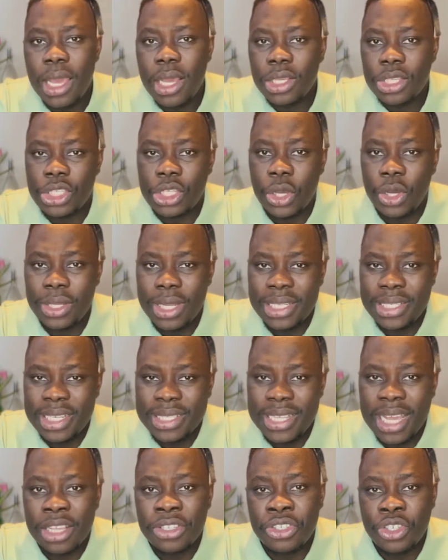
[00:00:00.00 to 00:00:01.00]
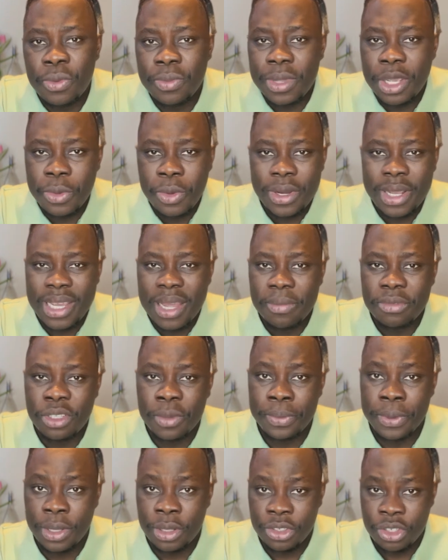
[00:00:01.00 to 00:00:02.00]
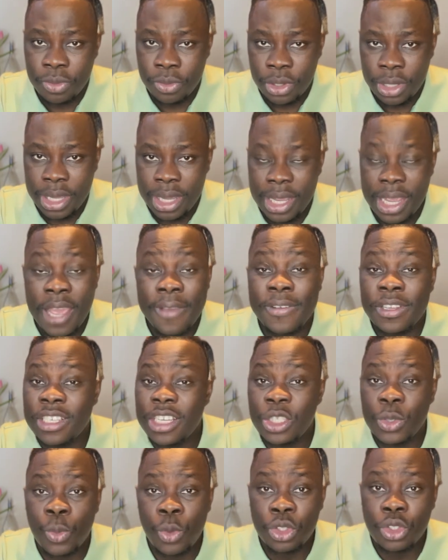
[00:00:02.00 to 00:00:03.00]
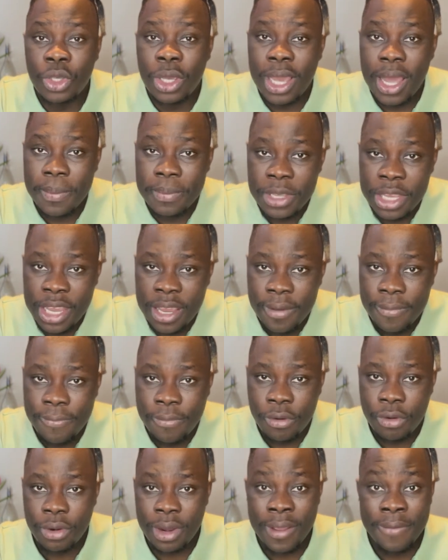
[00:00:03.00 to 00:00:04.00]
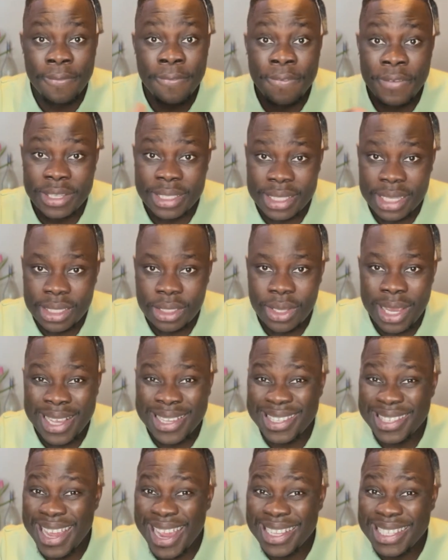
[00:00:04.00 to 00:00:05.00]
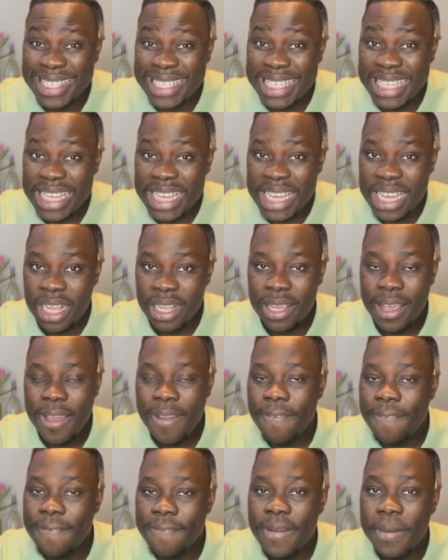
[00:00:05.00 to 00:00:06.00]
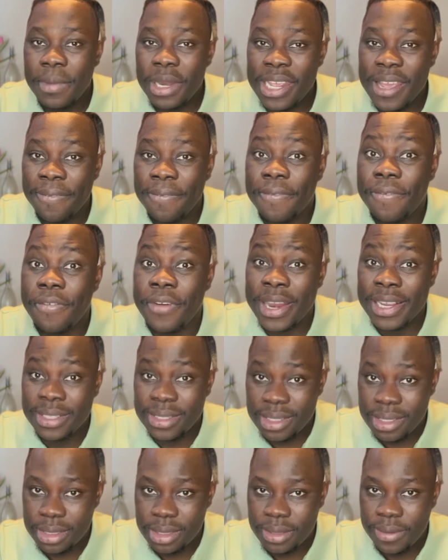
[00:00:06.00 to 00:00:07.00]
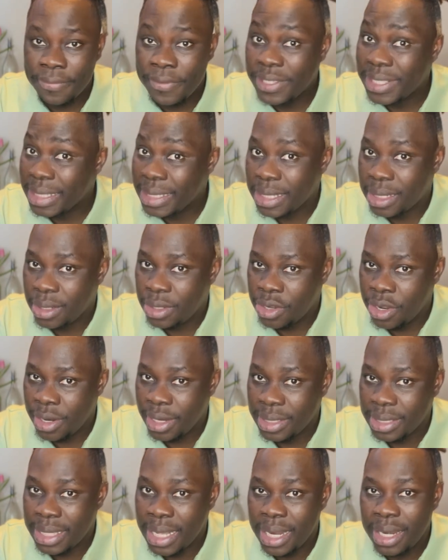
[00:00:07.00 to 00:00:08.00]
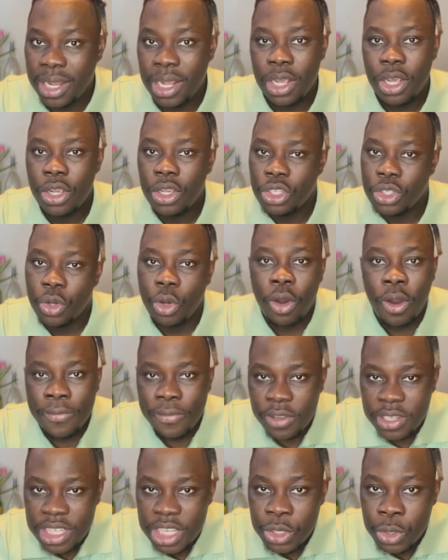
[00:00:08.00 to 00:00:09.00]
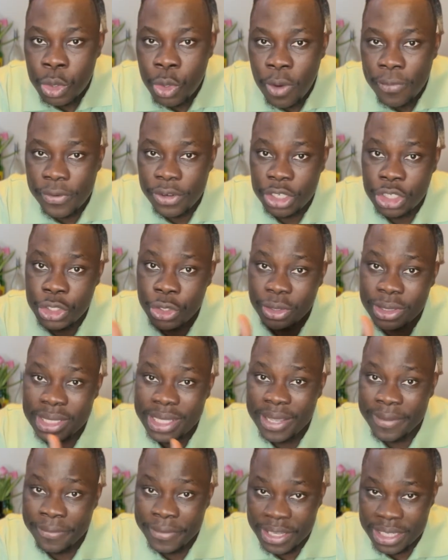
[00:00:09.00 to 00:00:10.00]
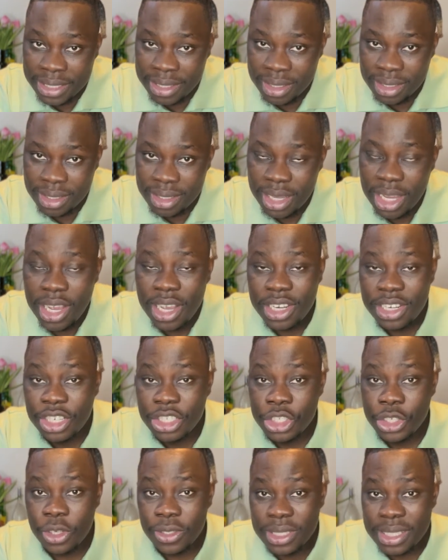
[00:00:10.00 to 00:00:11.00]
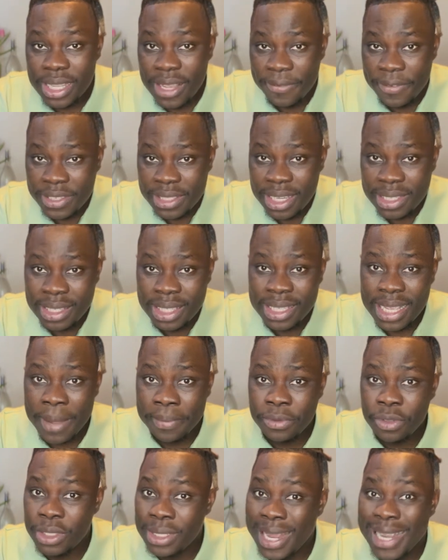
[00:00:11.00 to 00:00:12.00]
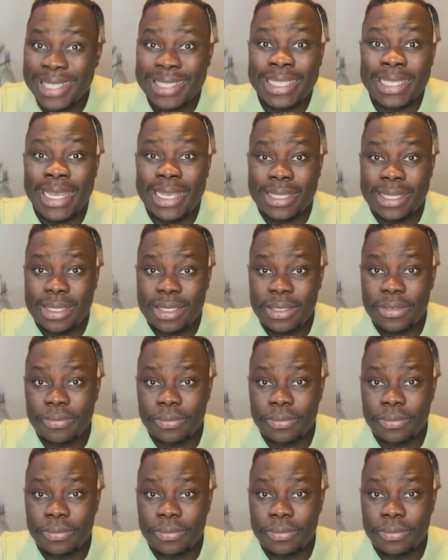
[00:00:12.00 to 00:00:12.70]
So let's just assume that you want to come to Belgium, okay? If you just want to come here for a visit, a sightseeing, family and friends visiting, you understand? So obviously you go for the short stay visas. The short stay visas is up to 90 days.